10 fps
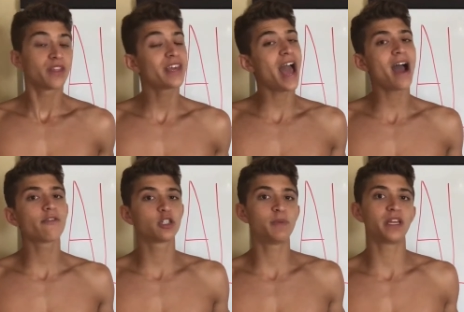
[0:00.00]
The
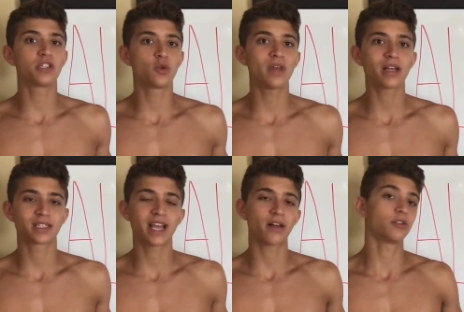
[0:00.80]
average being two
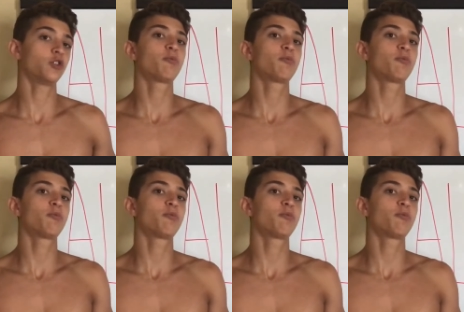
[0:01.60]
thousand calories.